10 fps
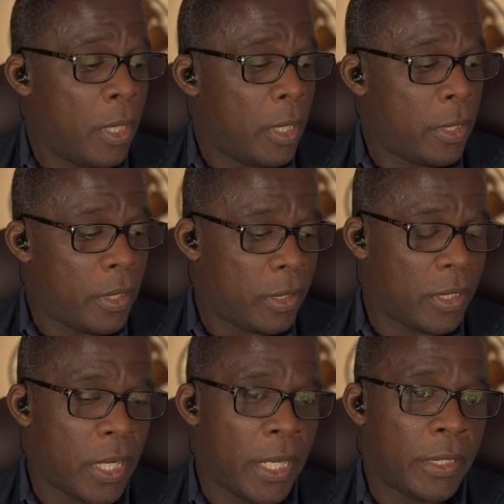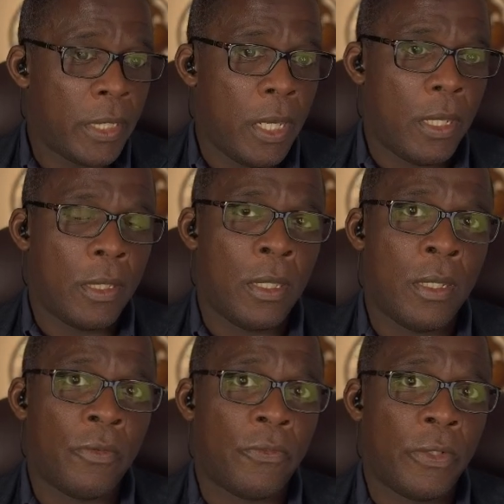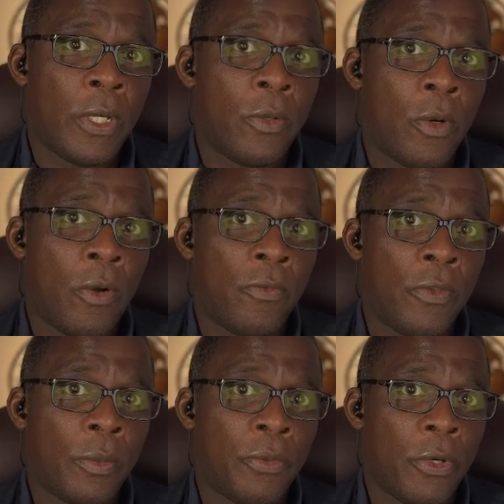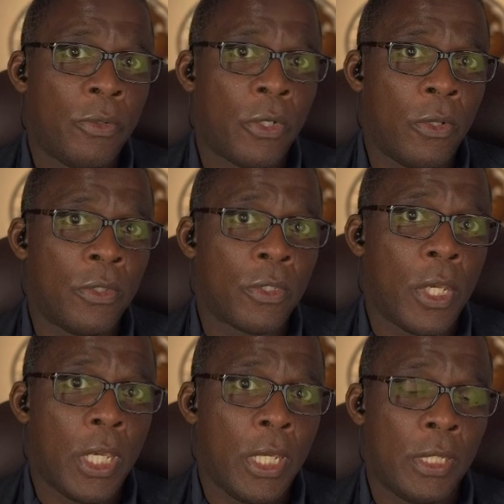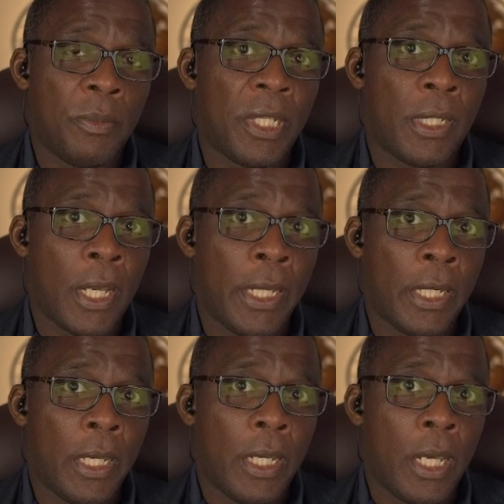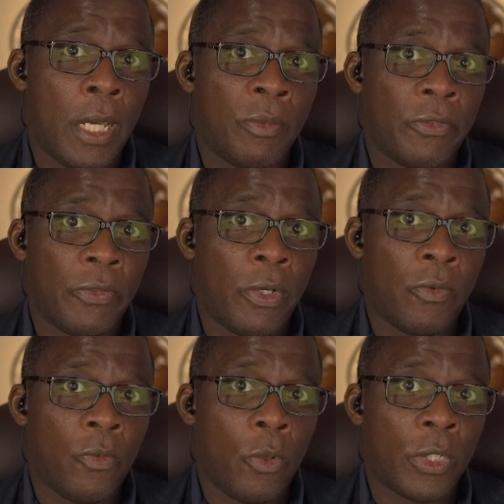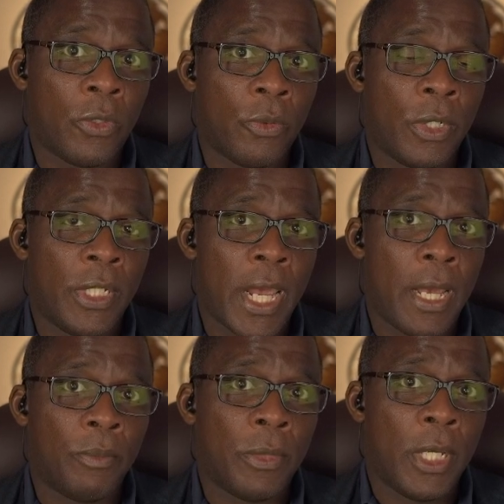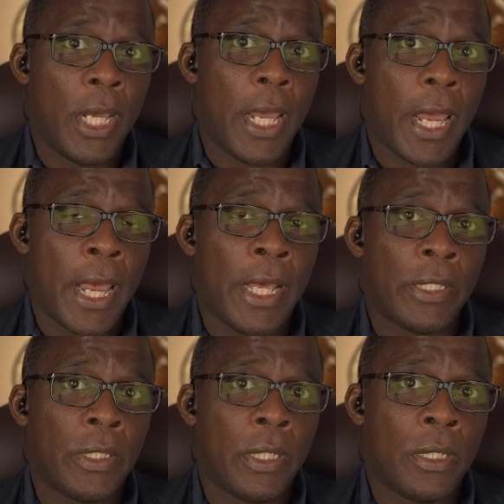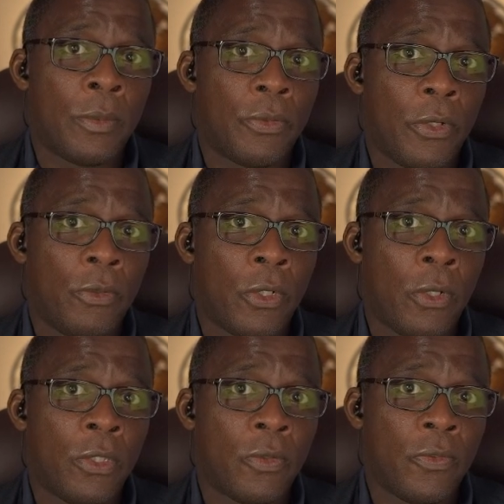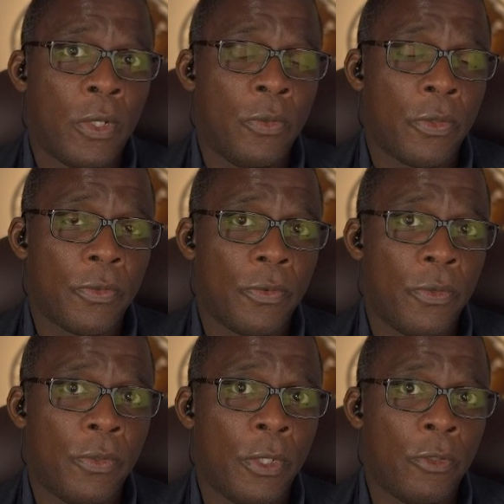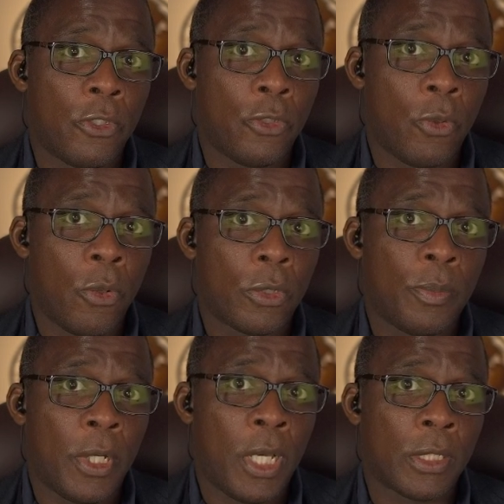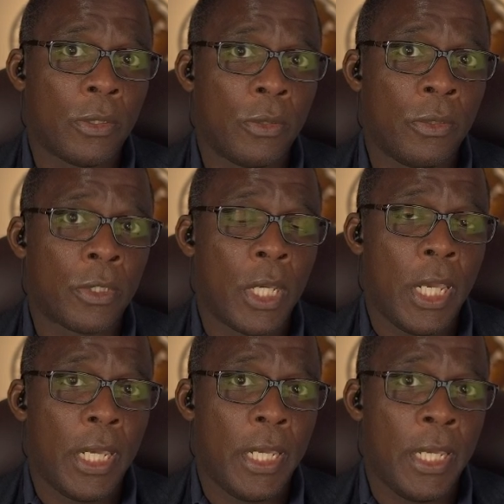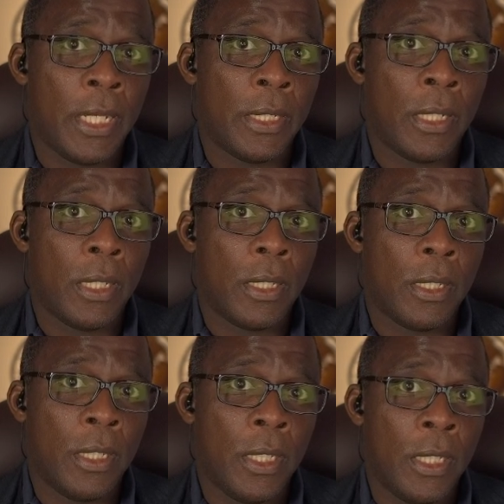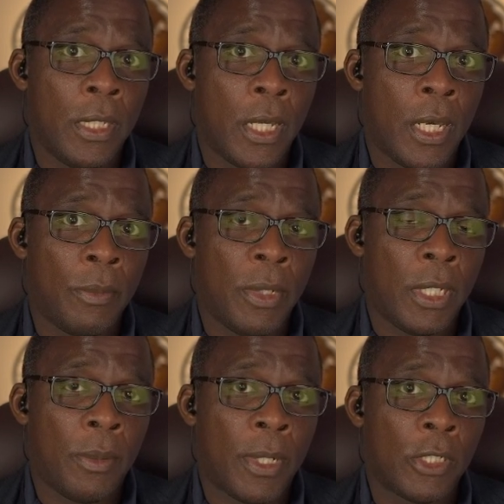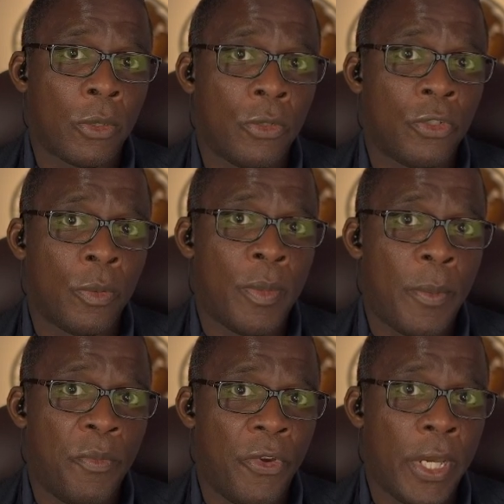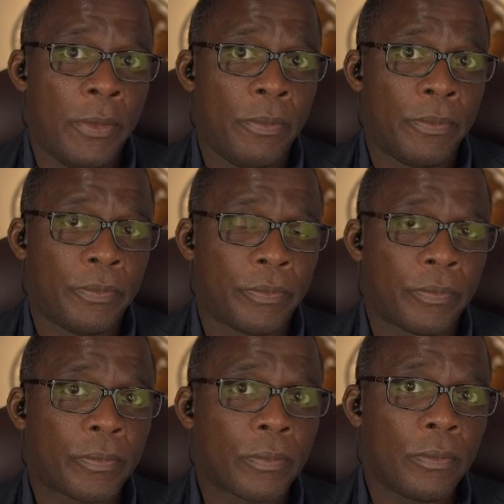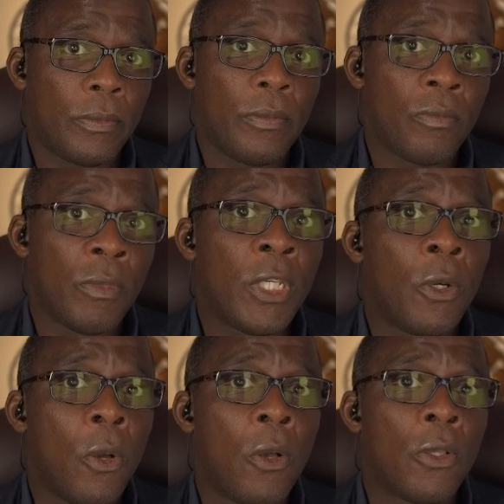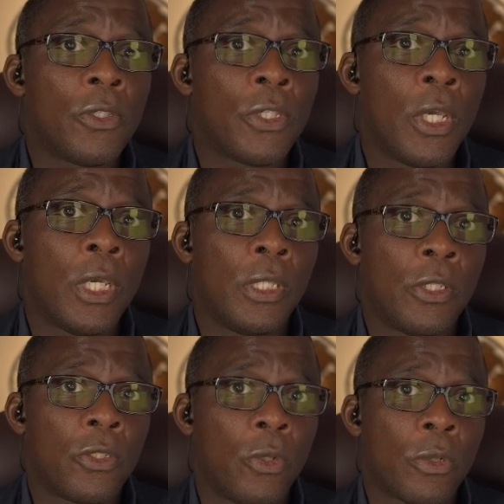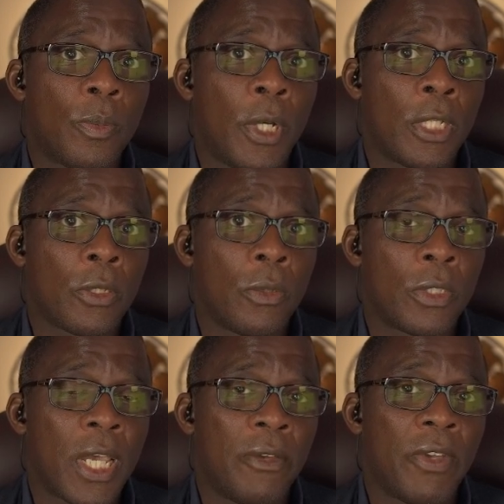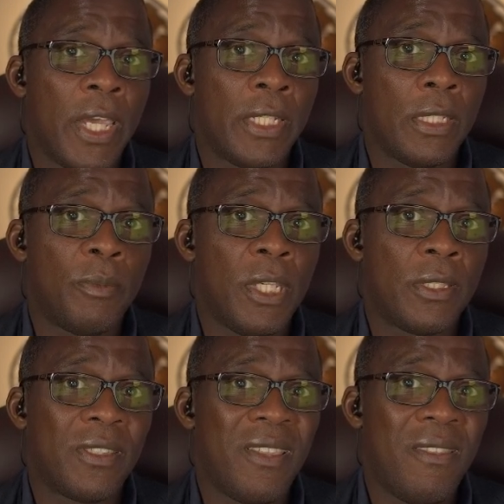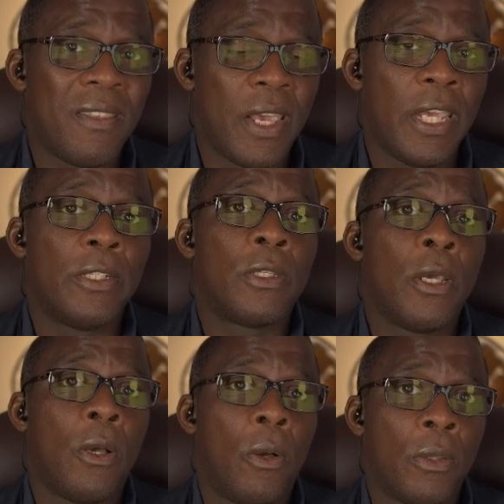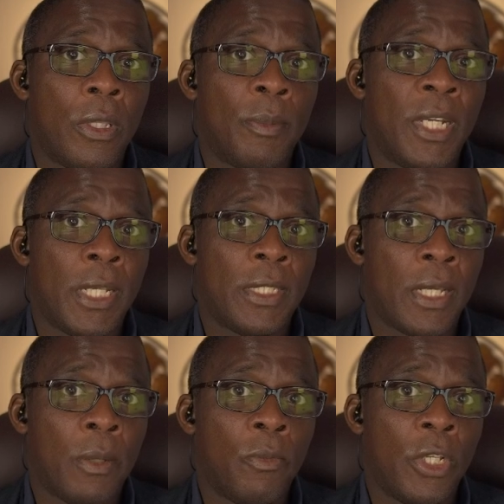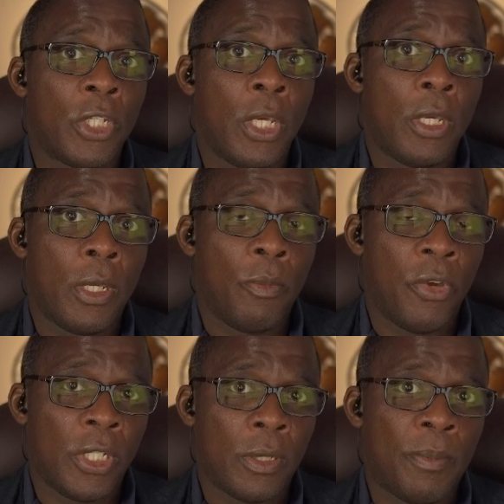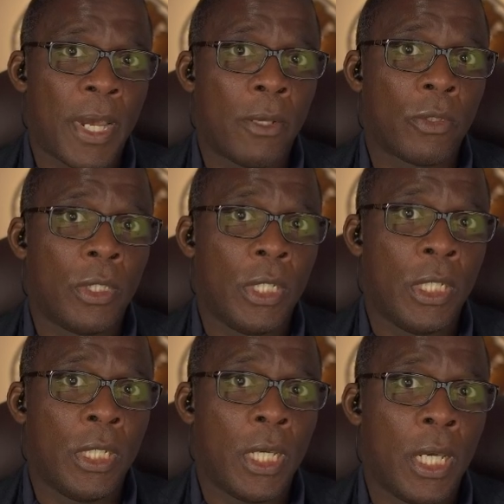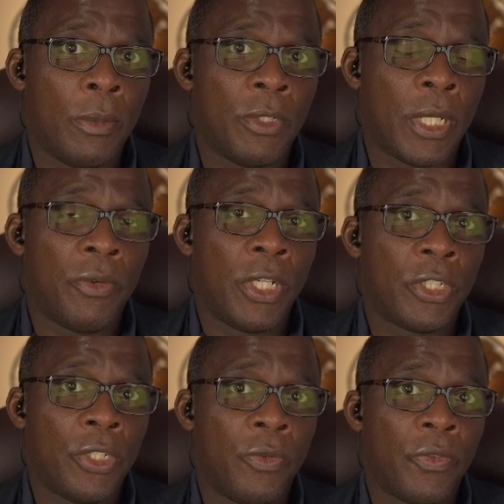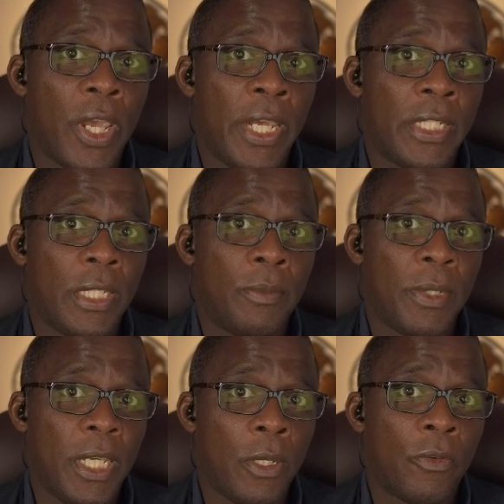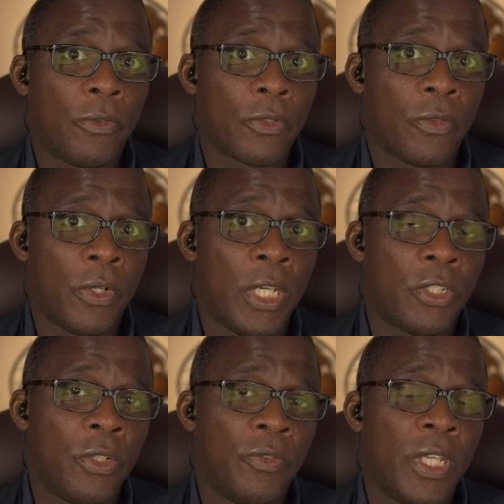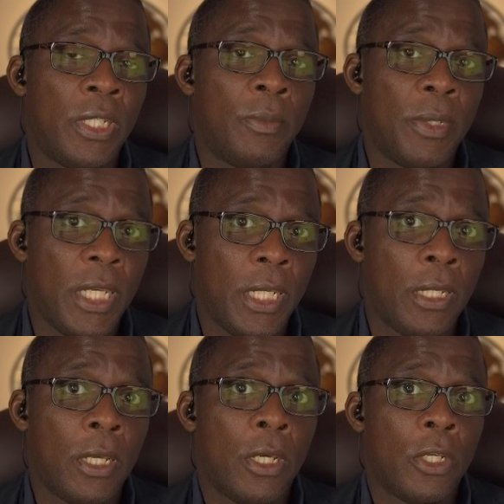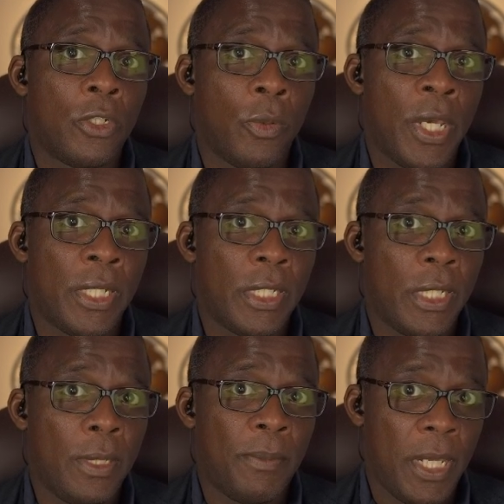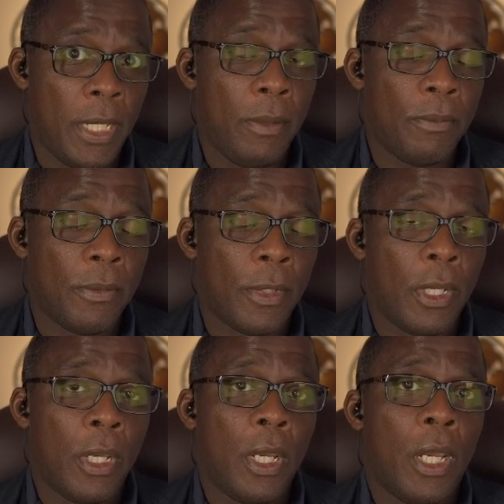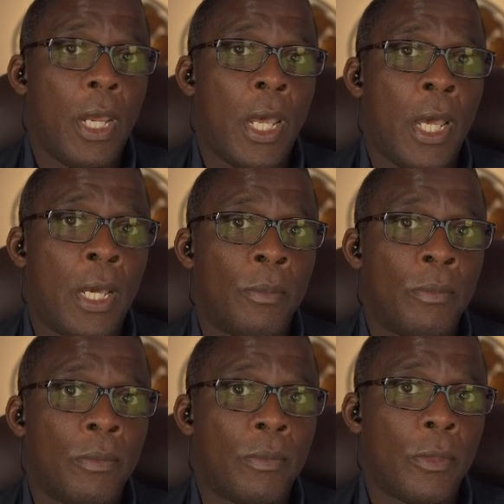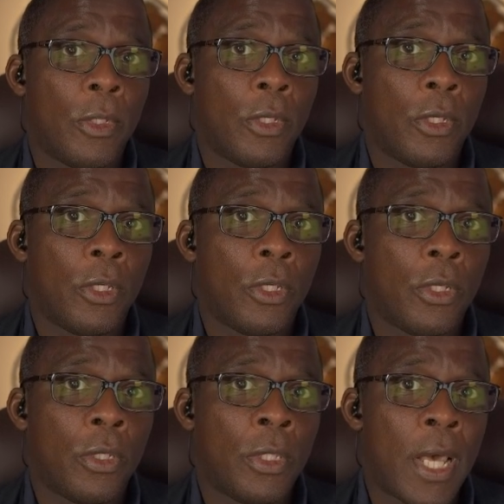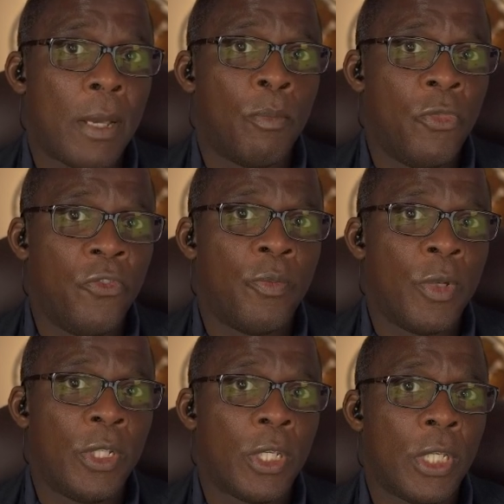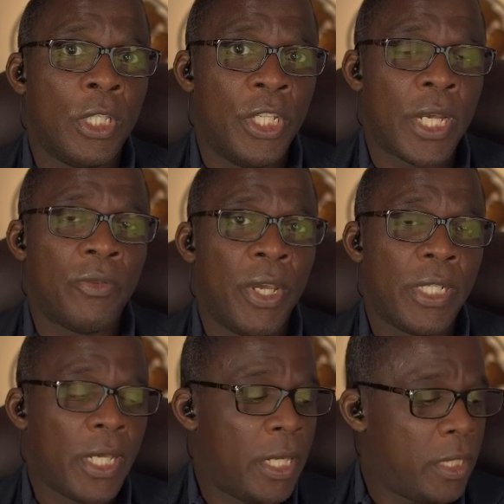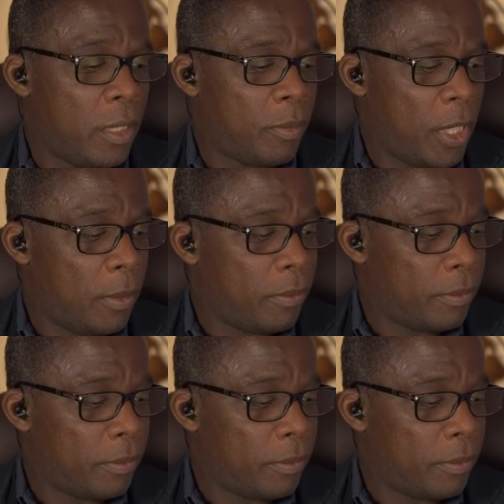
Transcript: In this case, the flow of the protons is a bit like the flow of water to a dam. As the protons flow through those stalked particles in the inner mitochondrial membrane, because the stalked particles have ATP synthase on them, an enzyme which brings about the generation of ATP or phosphorylation of ADP to ATP, that movement generates ATP.